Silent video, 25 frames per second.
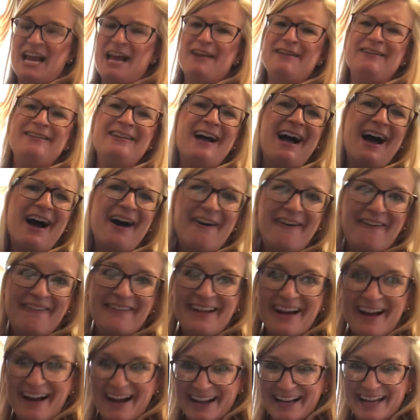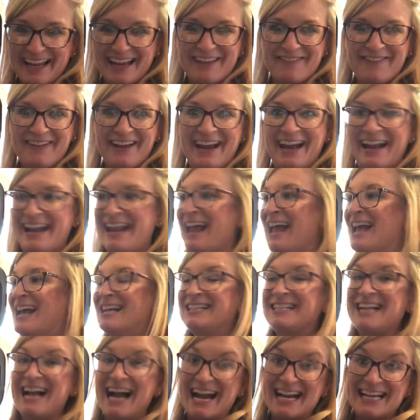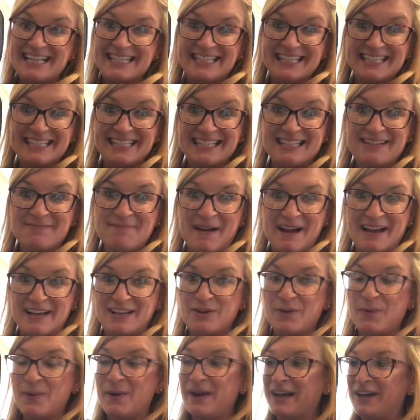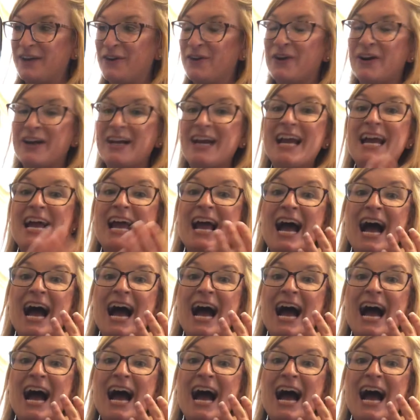No, not even. Guys, this is a quick cook.